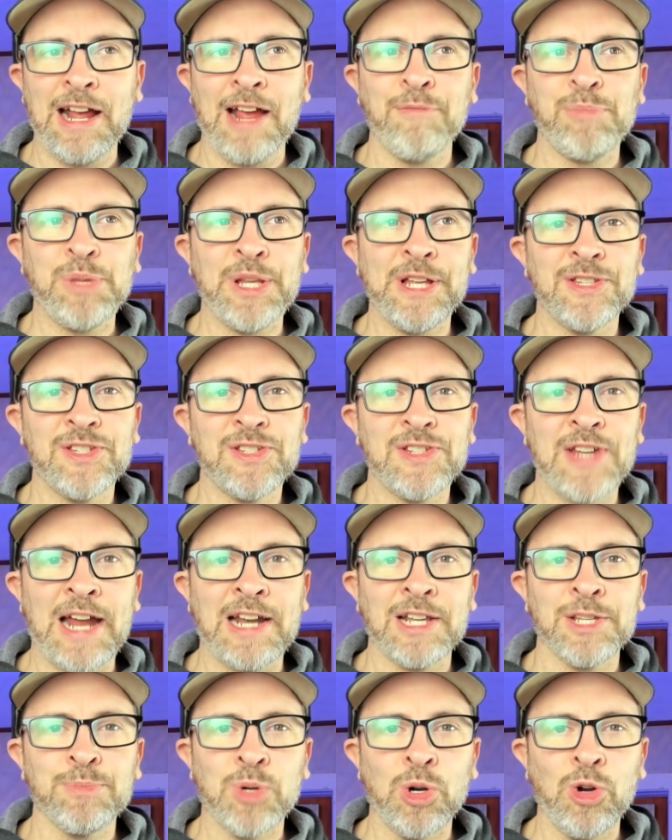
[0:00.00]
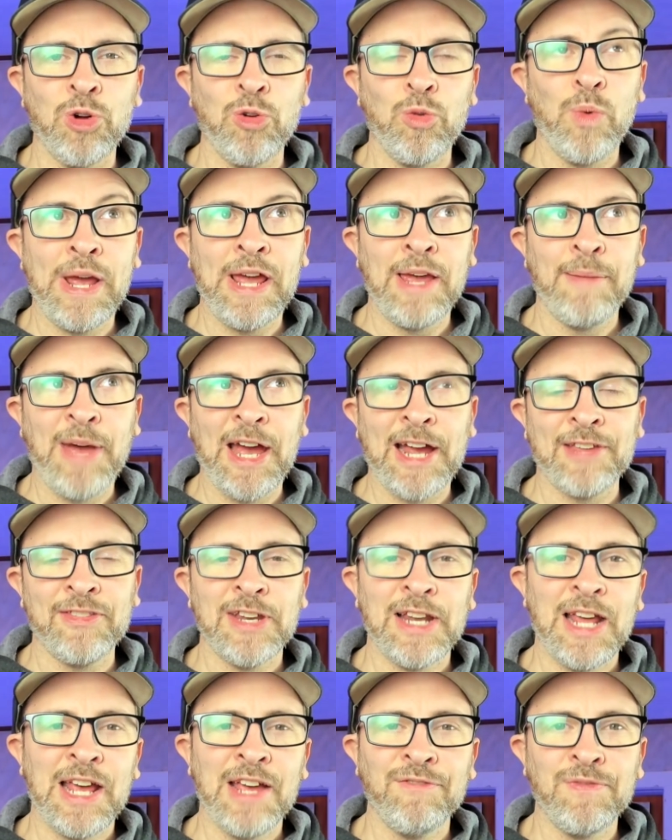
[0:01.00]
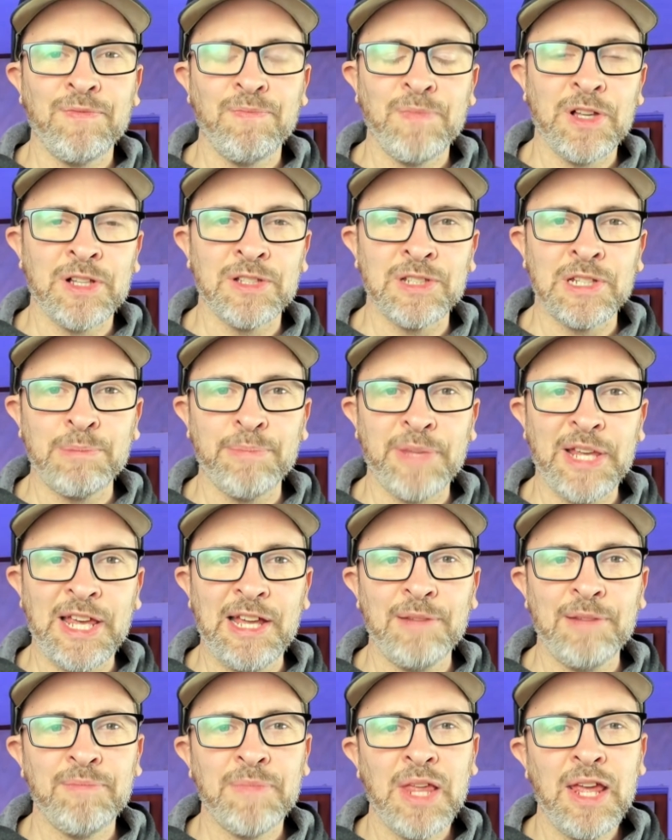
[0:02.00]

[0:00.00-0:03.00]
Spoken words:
I played Status Pro way back in the day a little bit.